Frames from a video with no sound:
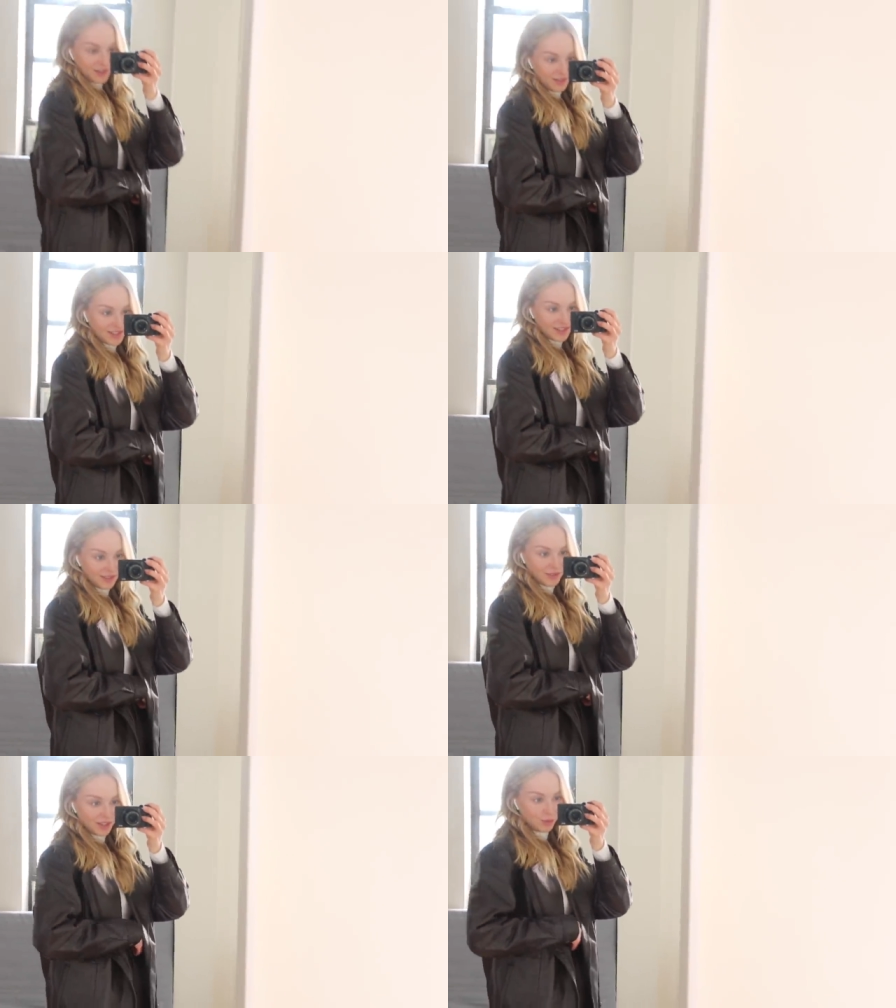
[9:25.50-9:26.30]
know if it's still
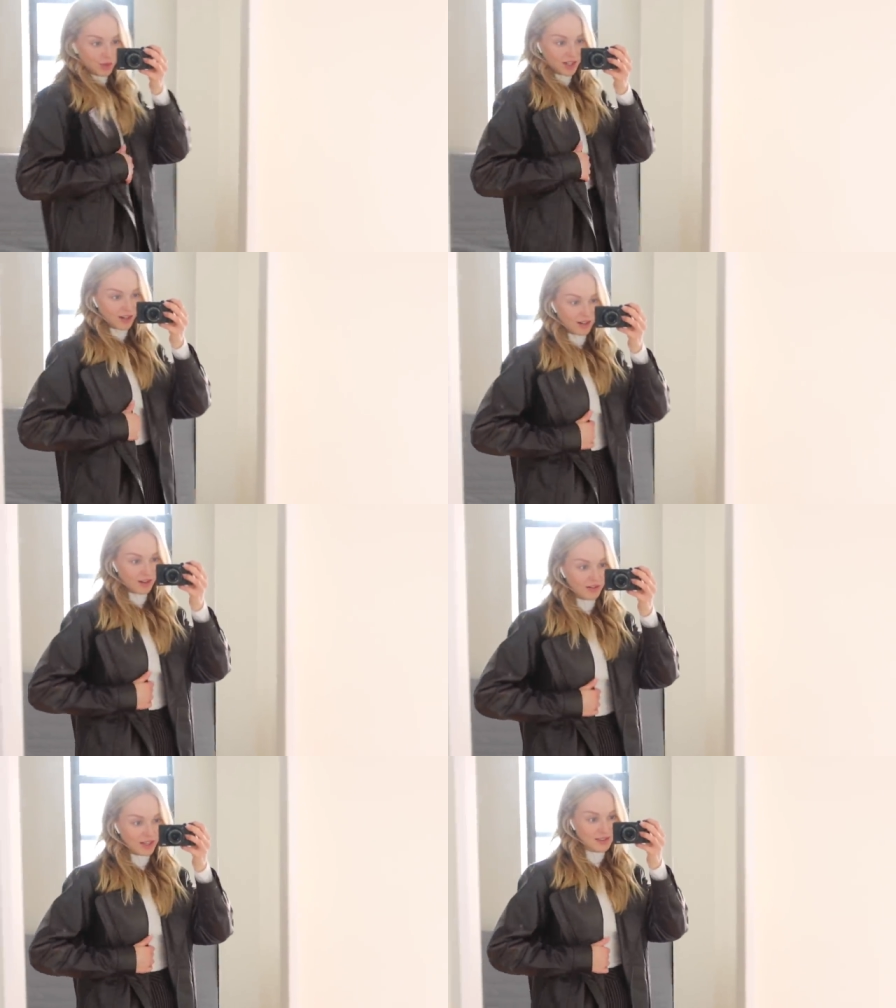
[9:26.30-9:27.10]
available. I got it
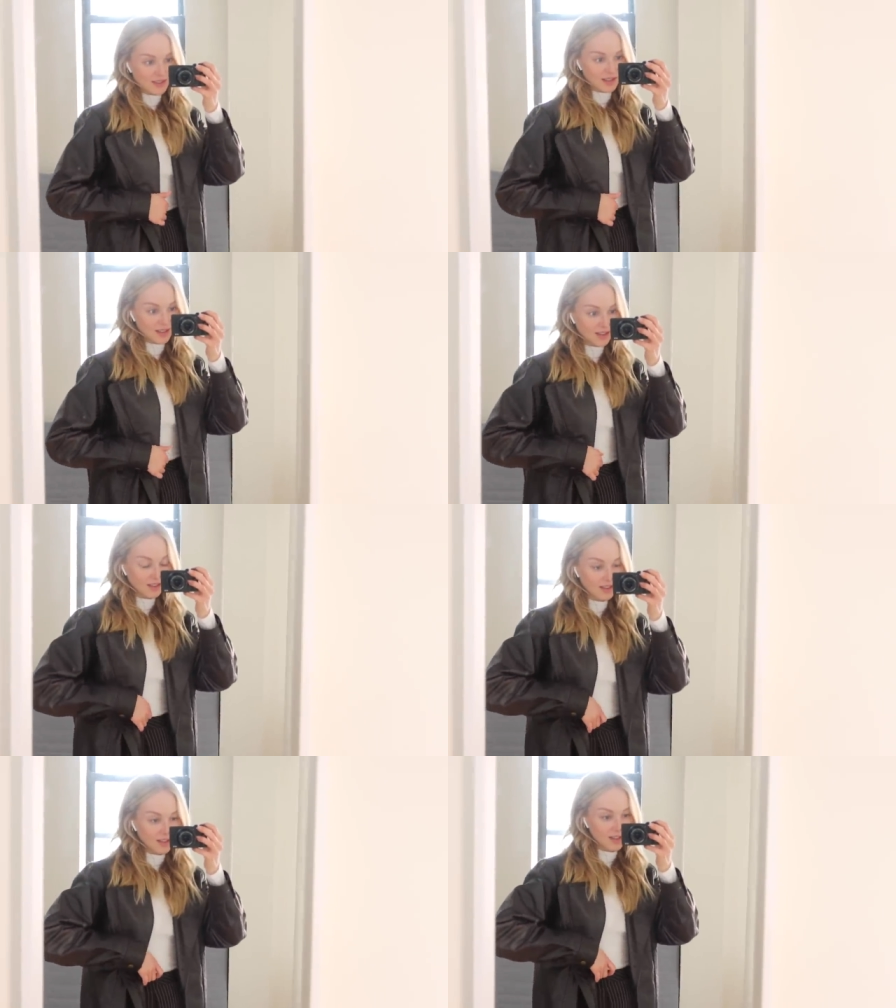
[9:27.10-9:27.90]
off Etsy
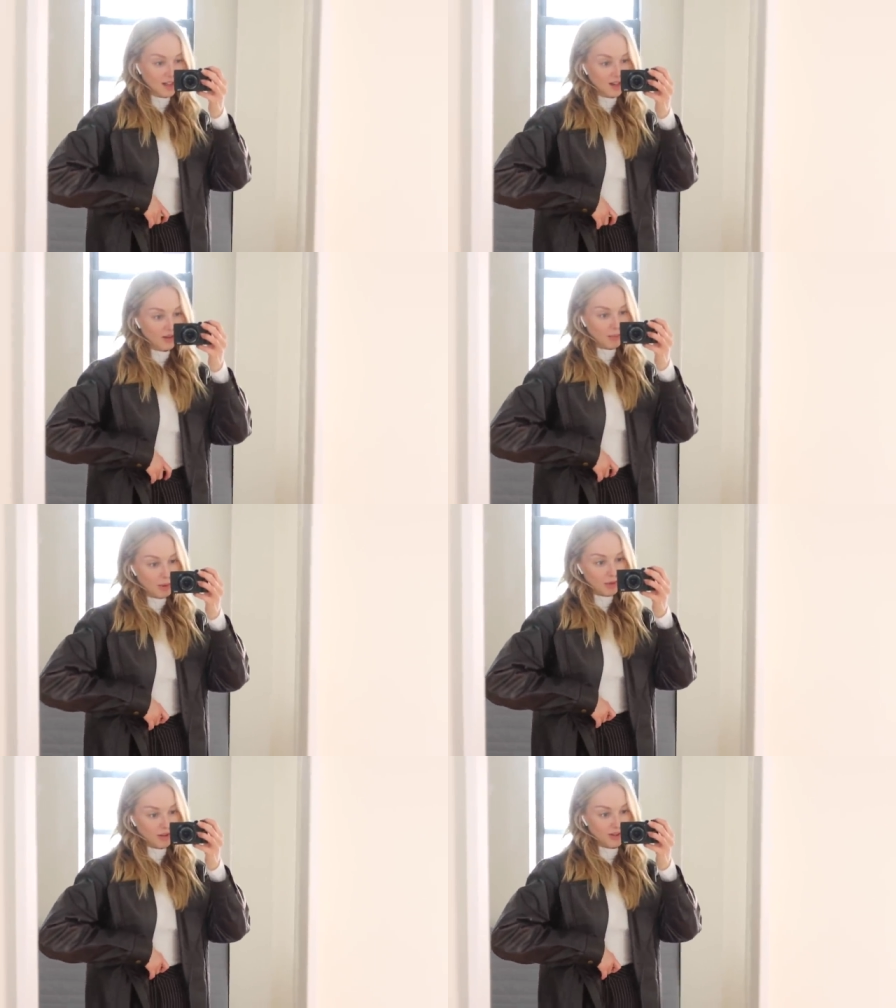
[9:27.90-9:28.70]
around my
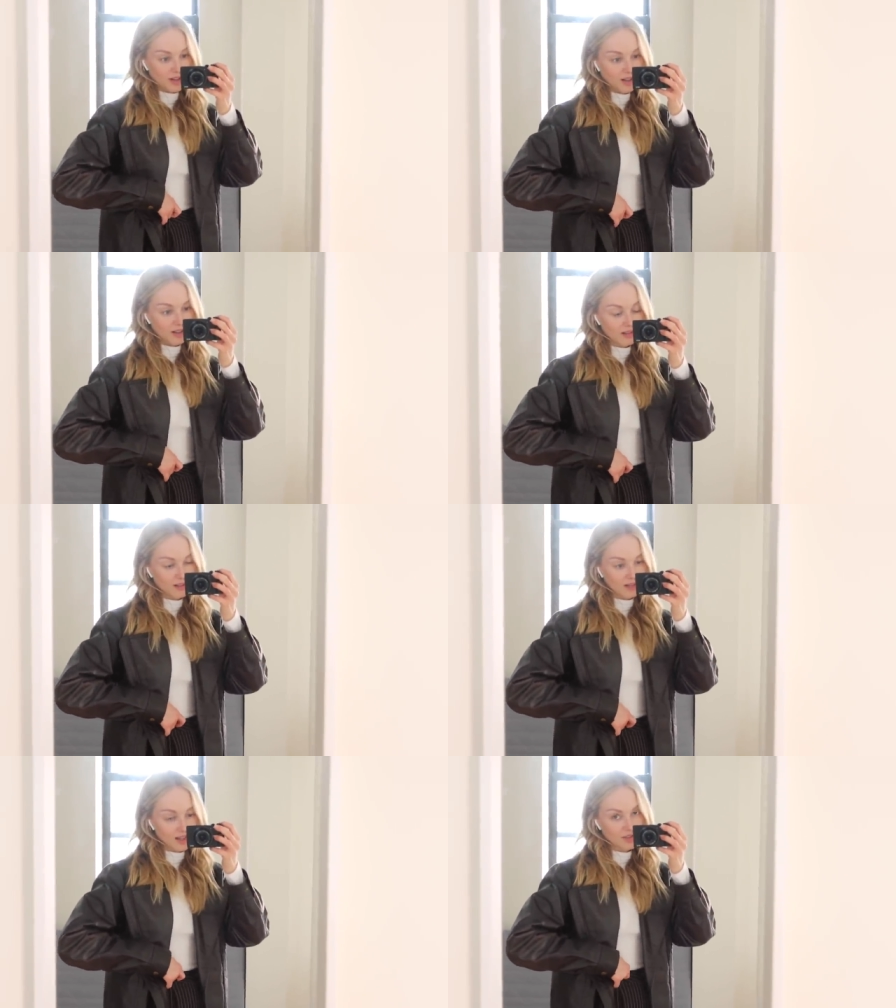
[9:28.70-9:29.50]
birthday
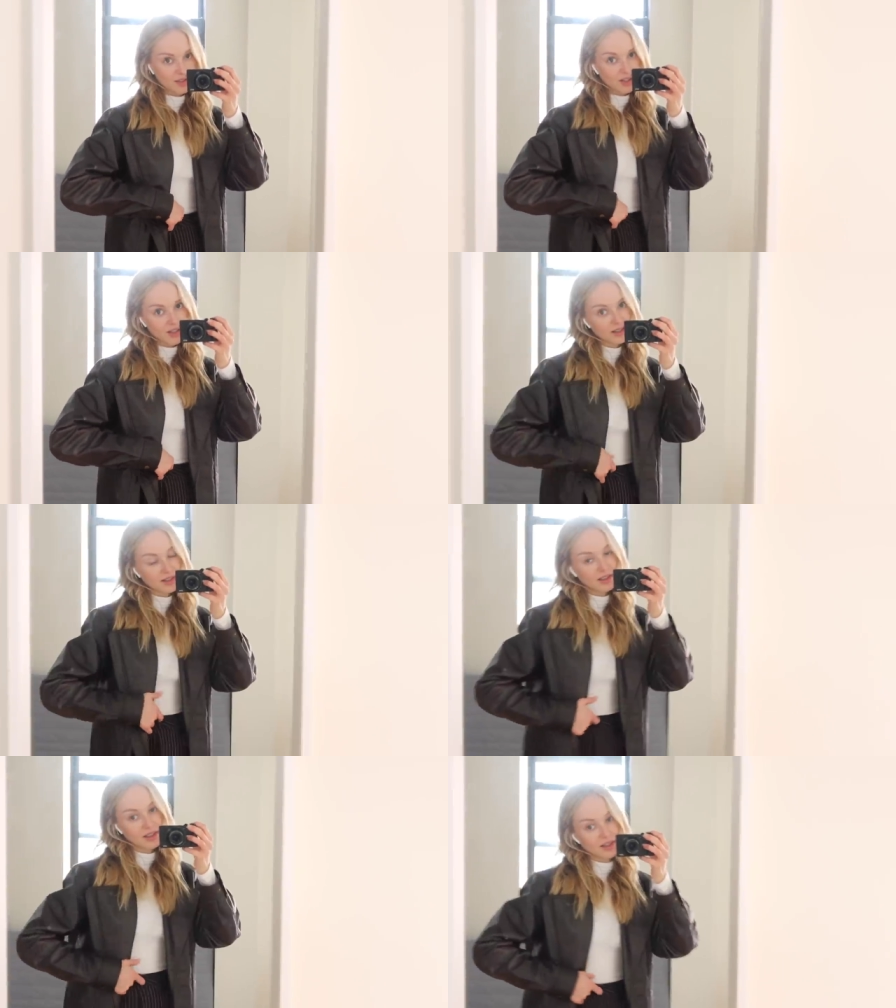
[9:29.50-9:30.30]
last year.
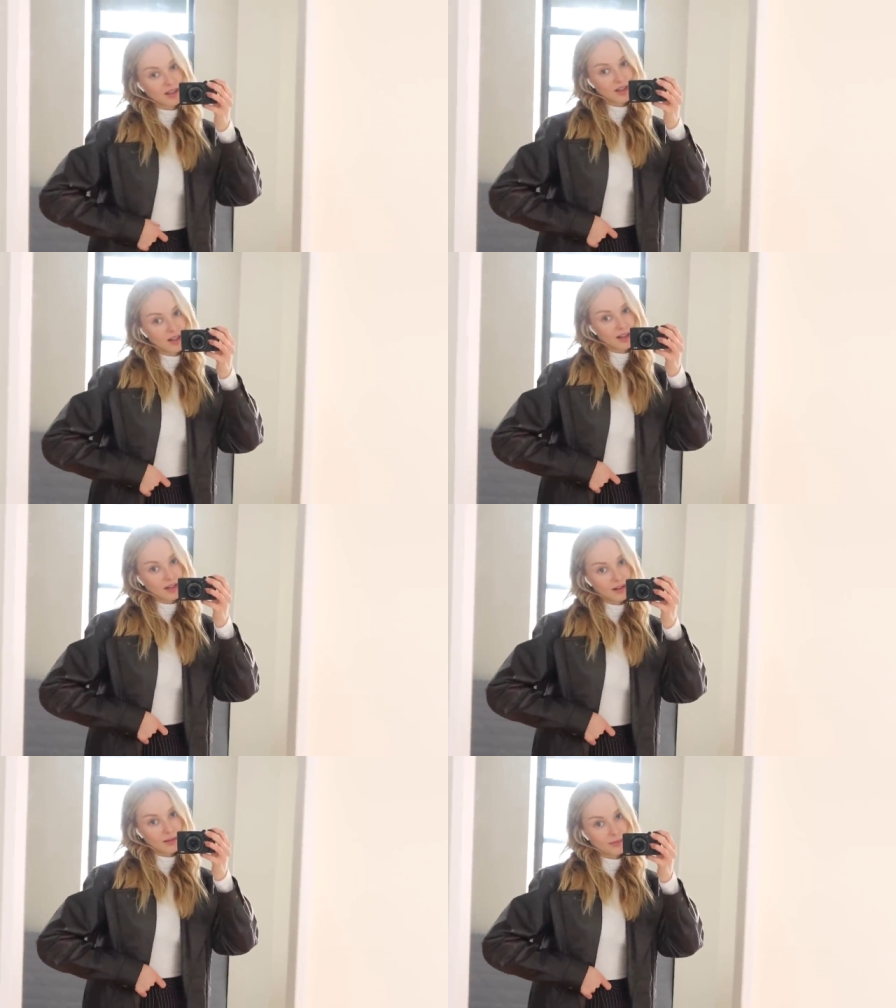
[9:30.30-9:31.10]

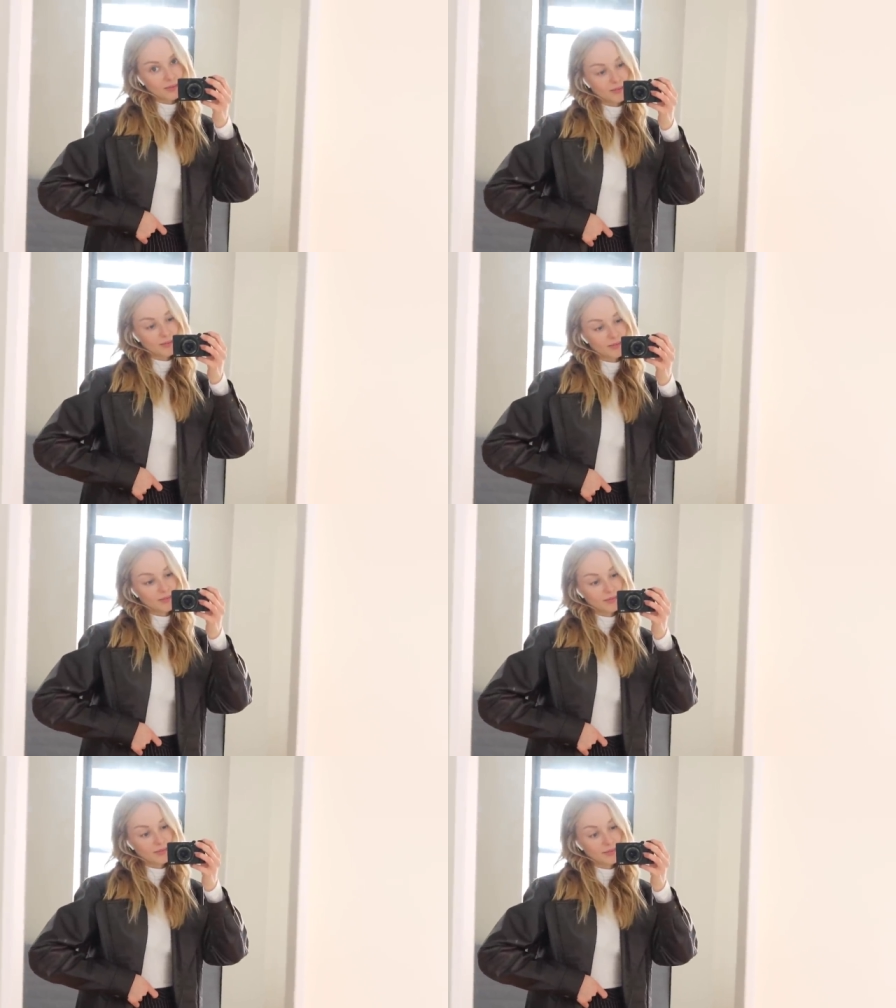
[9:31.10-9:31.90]
Um,
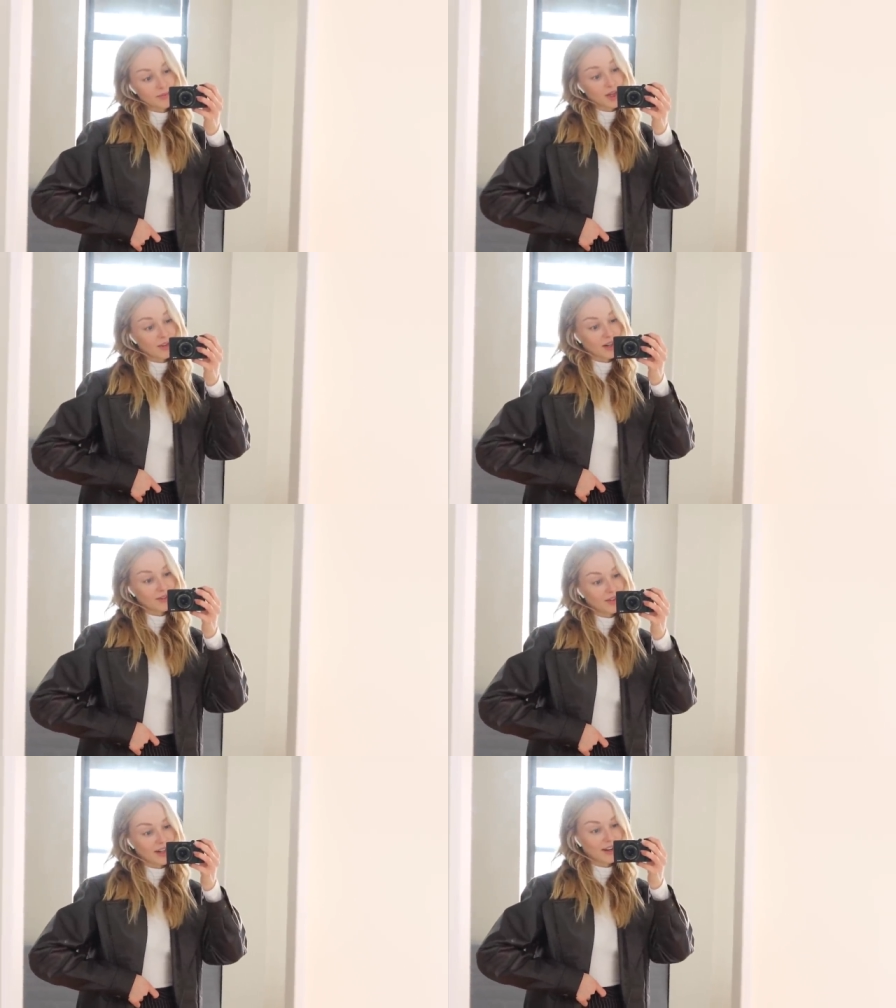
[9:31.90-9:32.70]
so yeah, if I
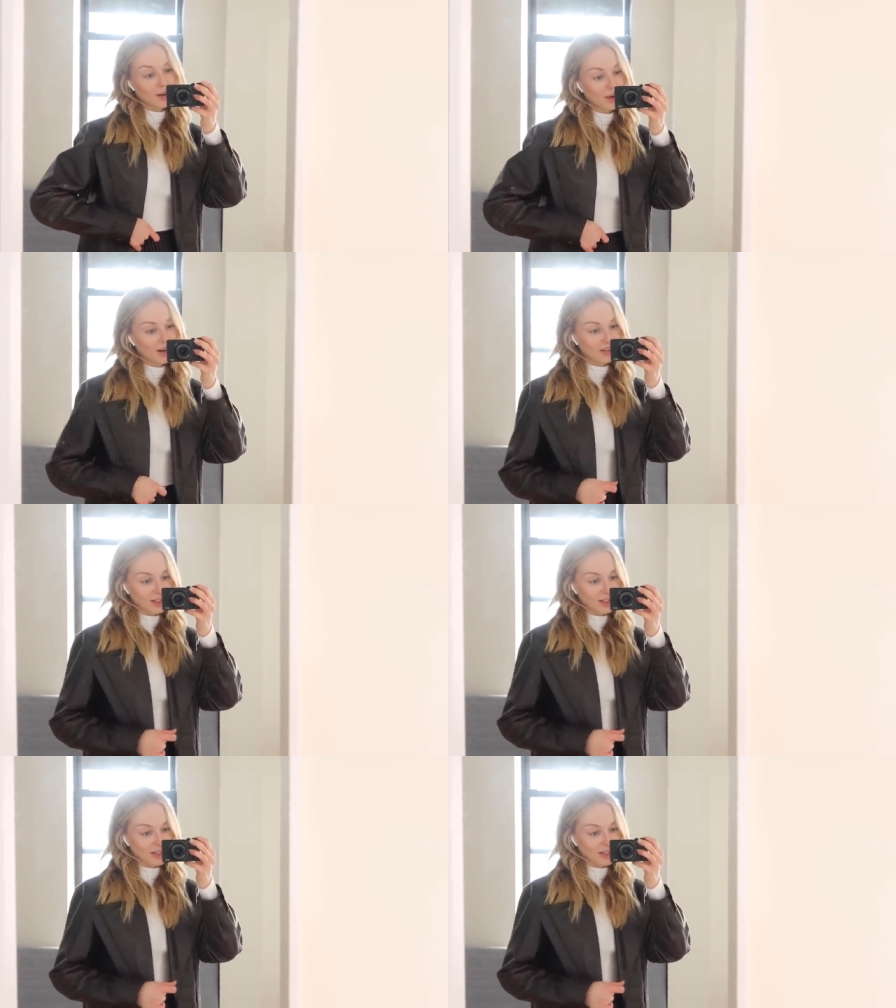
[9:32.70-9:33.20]
can find it, I will have it